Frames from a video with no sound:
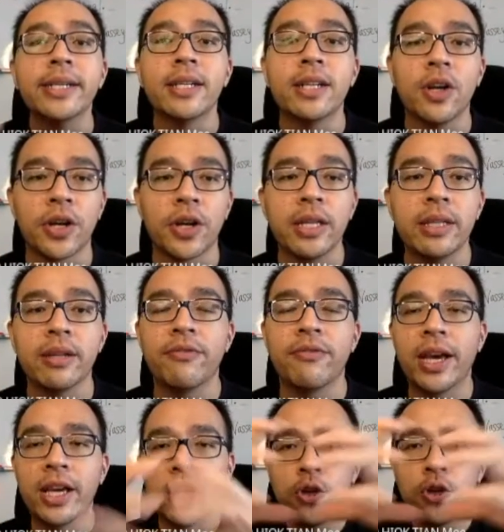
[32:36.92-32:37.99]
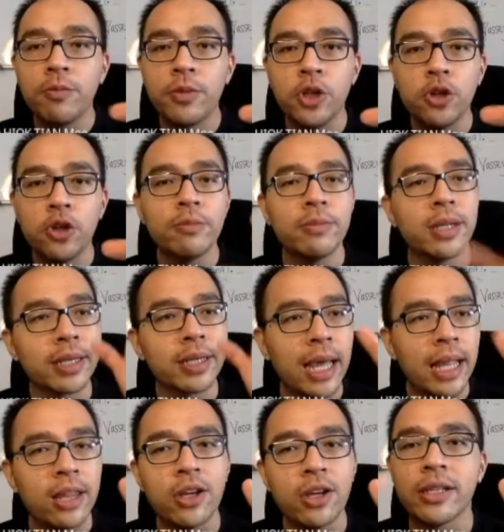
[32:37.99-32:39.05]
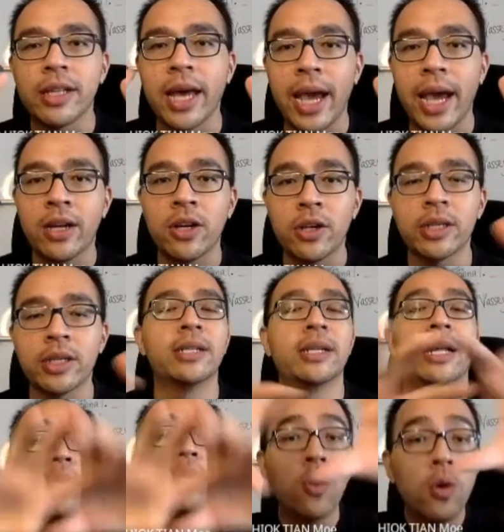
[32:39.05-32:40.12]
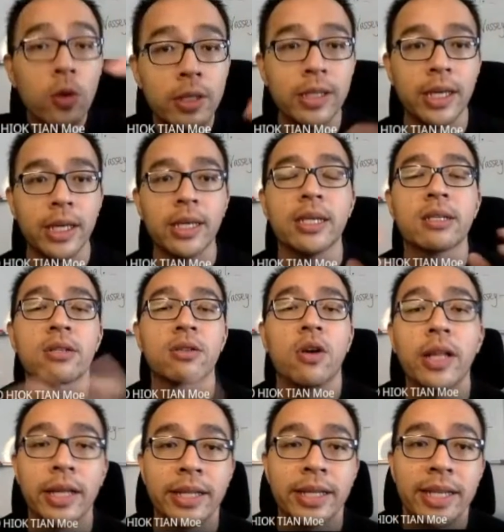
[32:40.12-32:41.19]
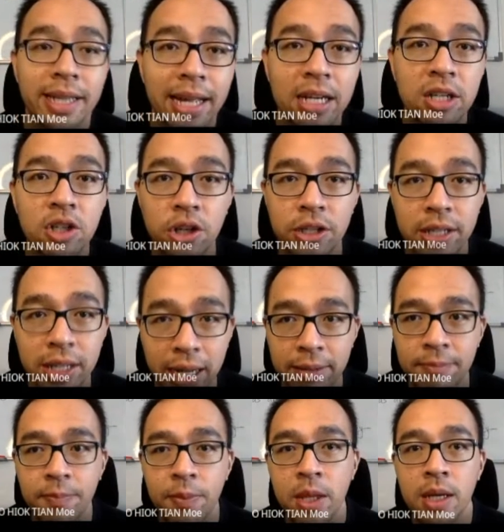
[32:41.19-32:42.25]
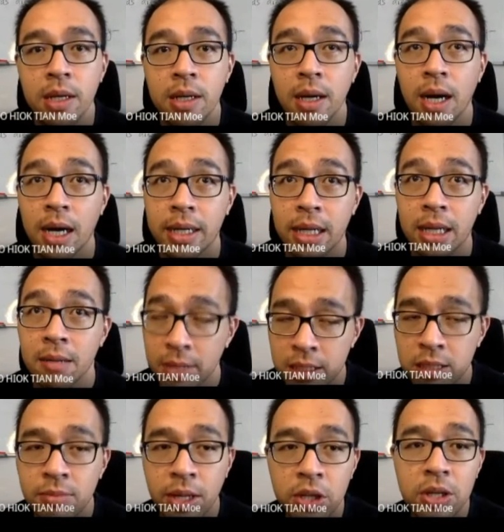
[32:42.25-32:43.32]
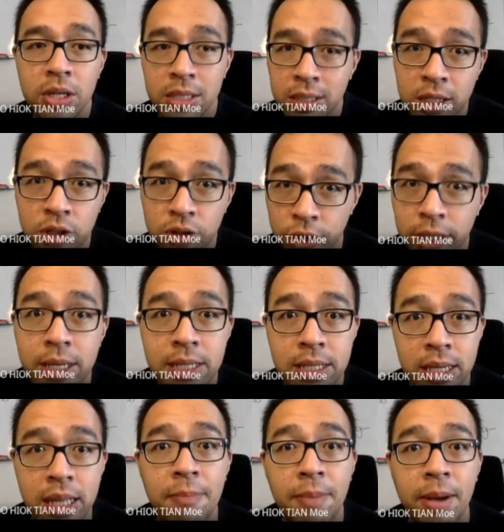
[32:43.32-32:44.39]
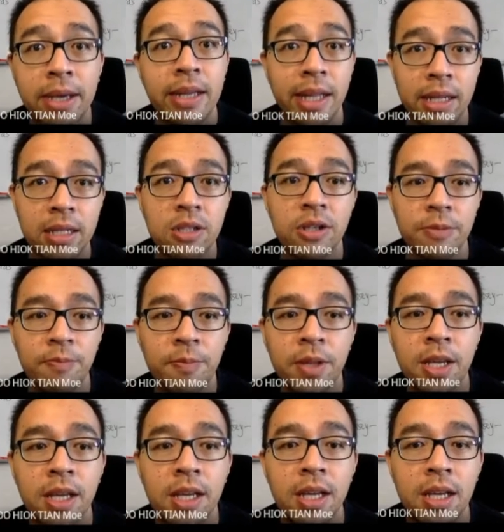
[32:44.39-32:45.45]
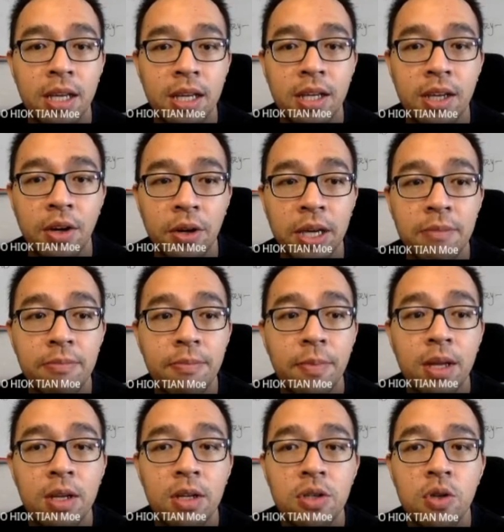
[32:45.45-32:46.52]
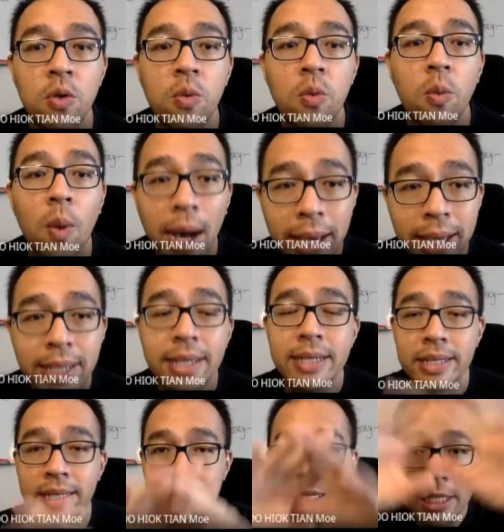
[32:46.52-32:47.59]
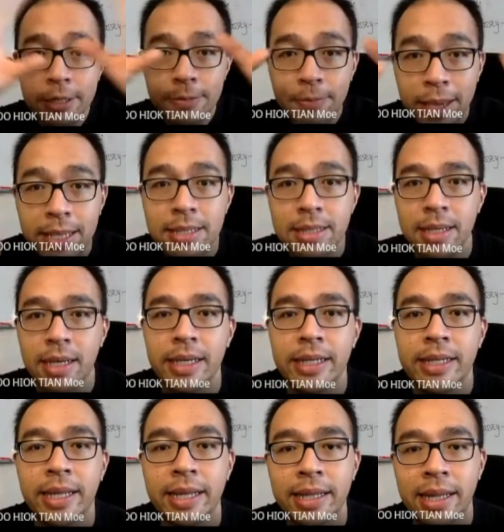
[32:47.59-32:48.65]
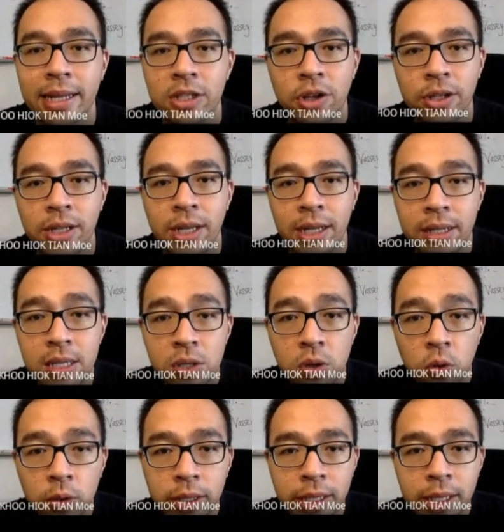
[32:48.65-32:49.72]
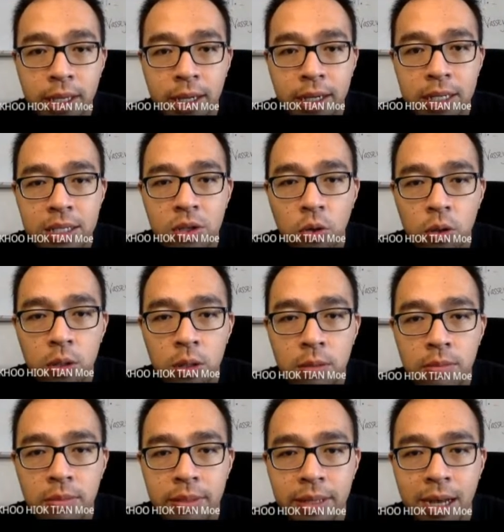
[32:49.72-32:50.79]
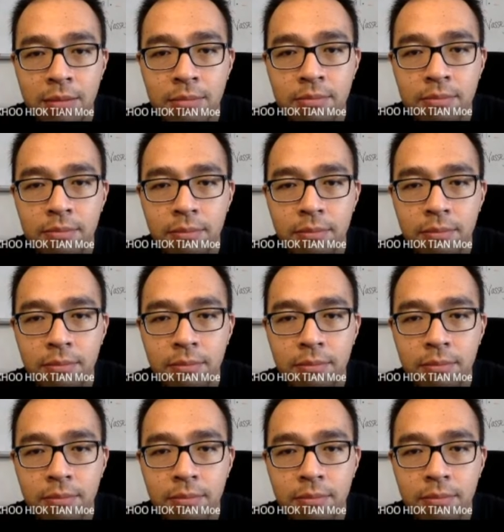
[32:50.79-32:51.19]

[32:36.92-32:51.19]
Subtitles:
okay, the vacuum tube, the cathode, the anode, that whole thing is called an electron gun. Dalam bahasa Melayu is literally senapang electron. Okay, so why is the space in an electron gun? This whole thing, this whole yang